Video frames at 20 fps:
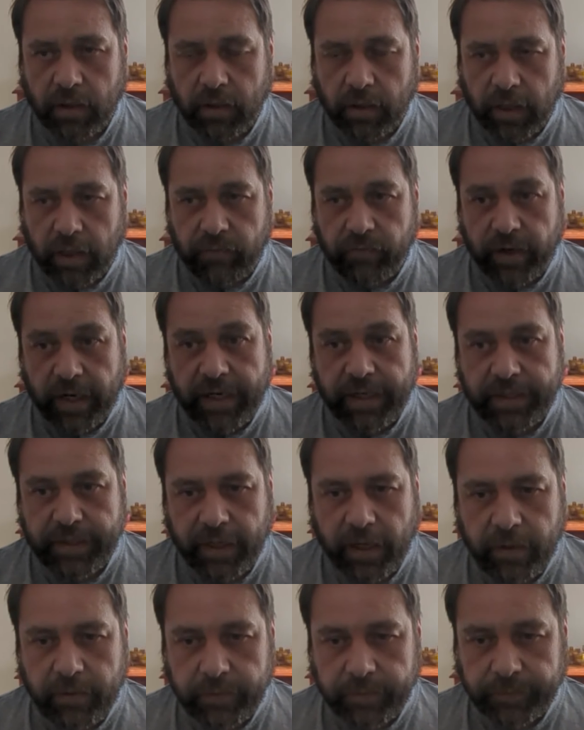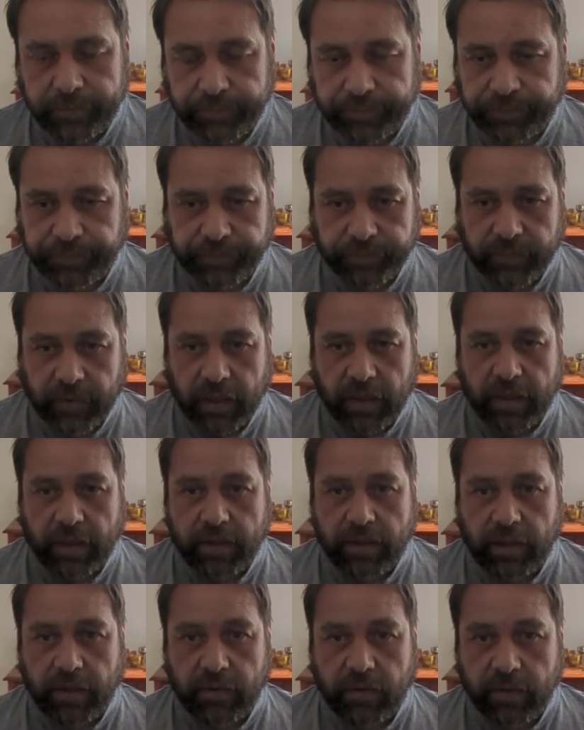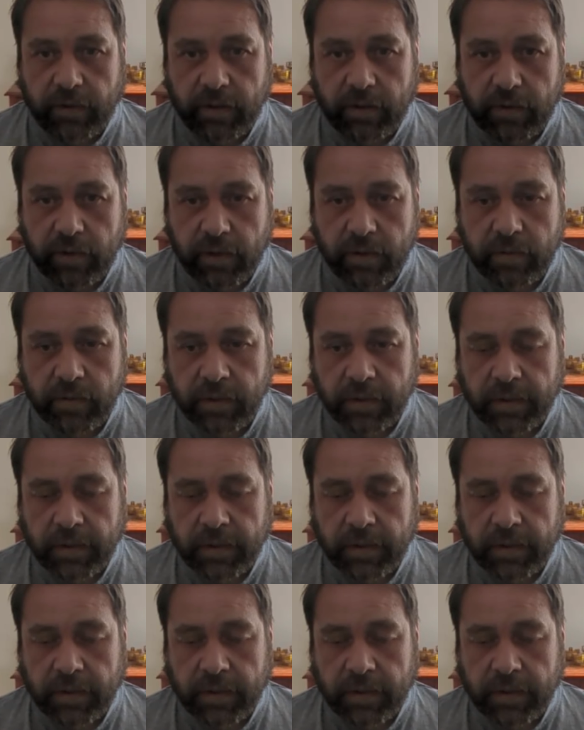and ready to go. That's the other thing too.